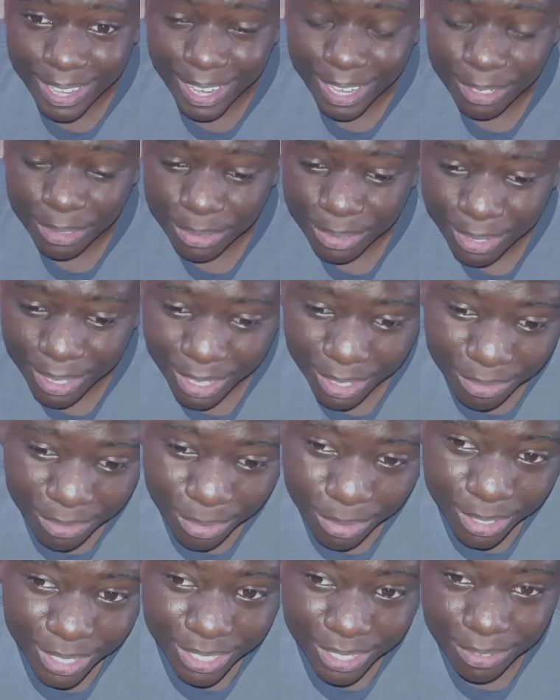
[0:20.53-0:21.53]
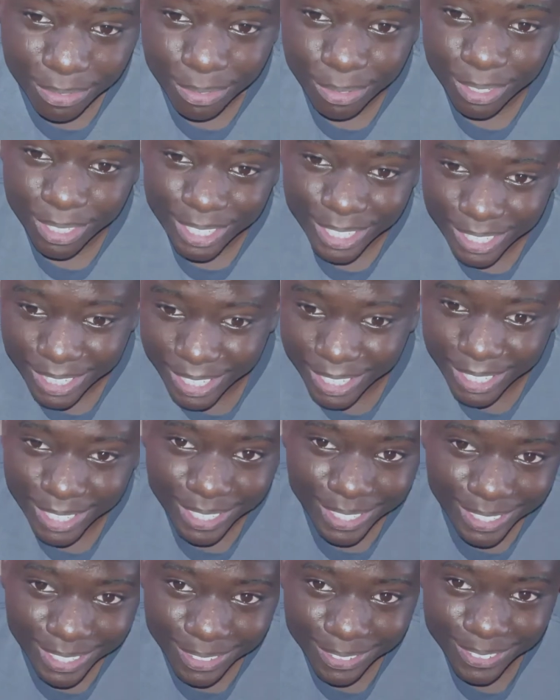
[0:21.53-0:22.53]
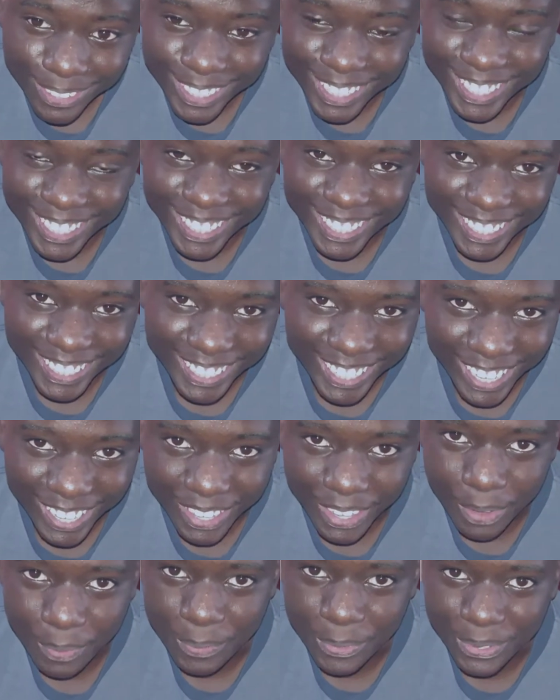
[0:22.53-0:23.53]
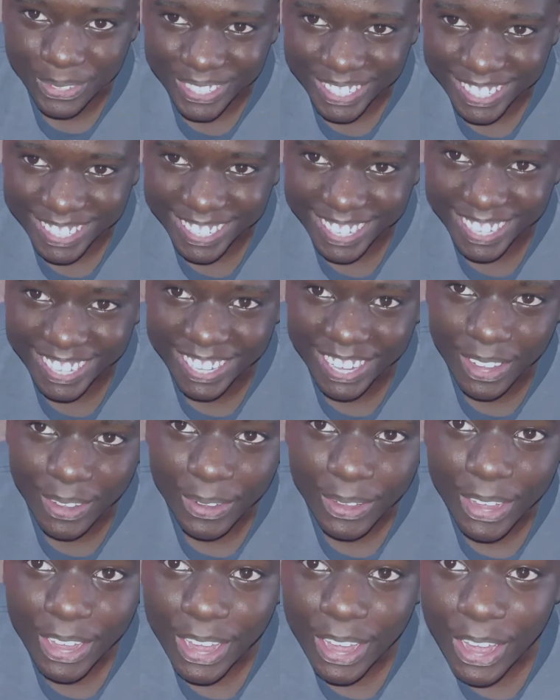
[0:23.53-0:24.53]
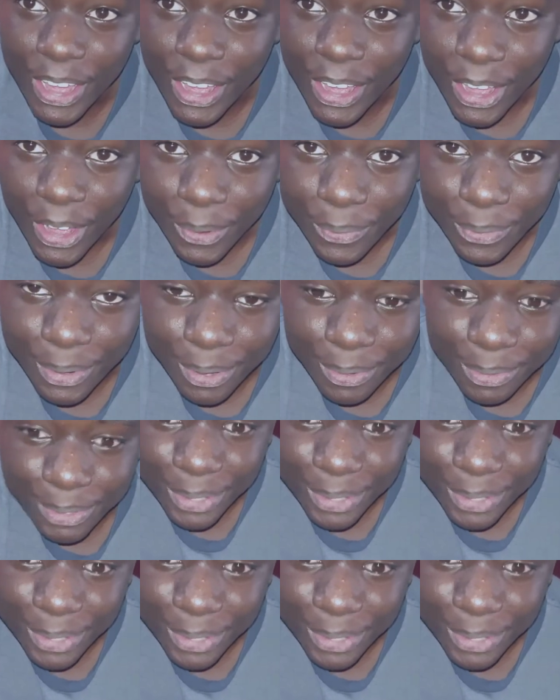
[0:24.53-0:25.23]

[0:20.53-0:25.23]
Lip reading: I swear, if you see the stand I'm using right now, let